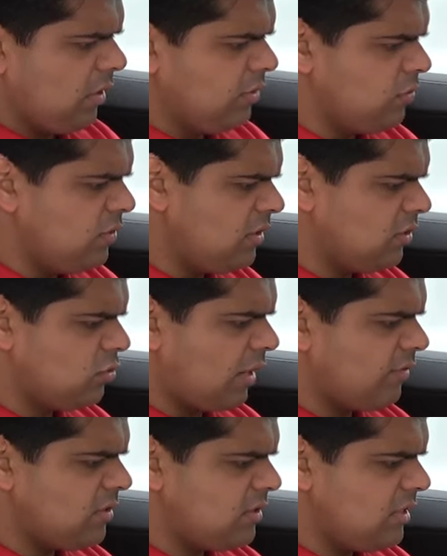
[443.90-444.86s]
underneath the
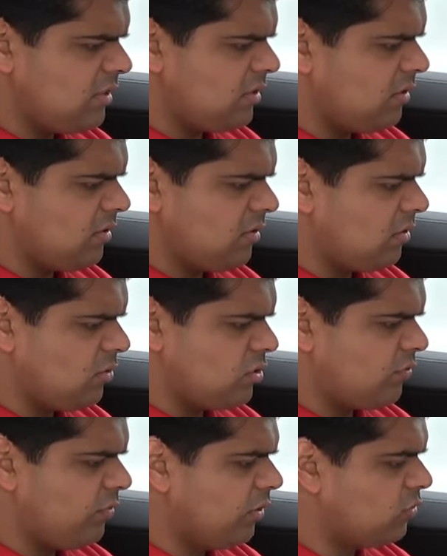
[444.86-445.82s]
driver's seat,
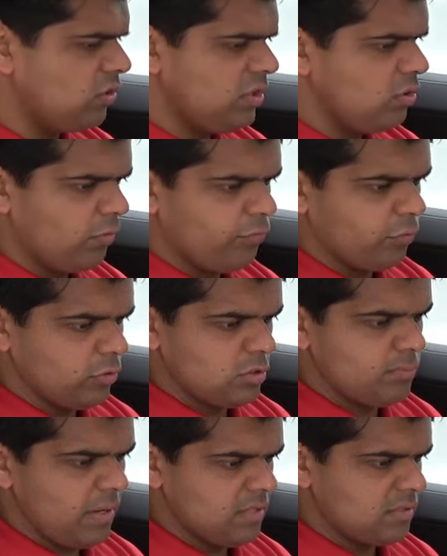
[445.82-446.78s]
there's literally no foot
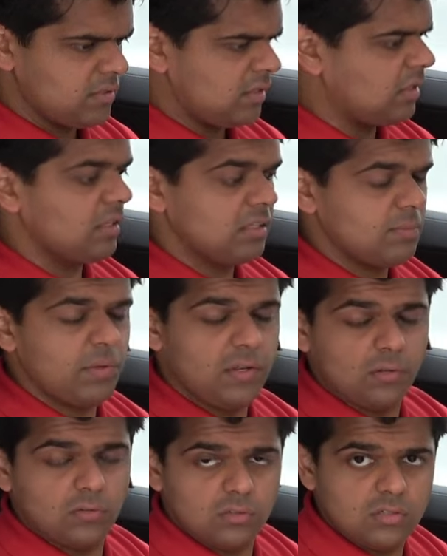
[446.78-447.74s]
space,
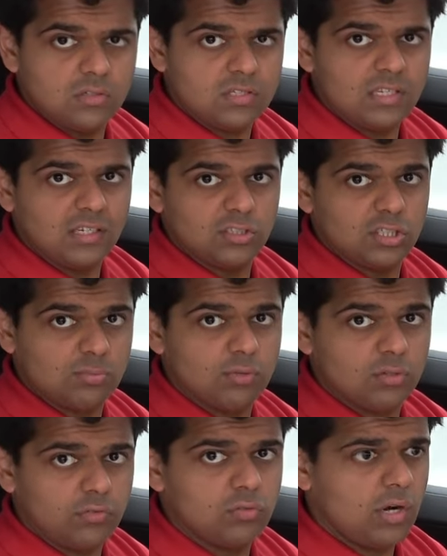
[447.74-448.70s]
depending on the seating
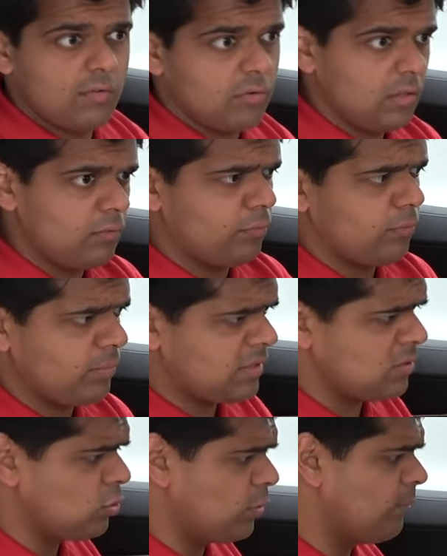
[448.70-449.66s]
adjustment of the driver and the front
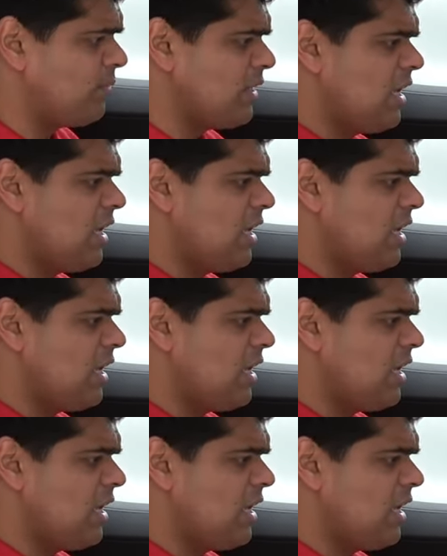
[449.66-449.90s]
passenger.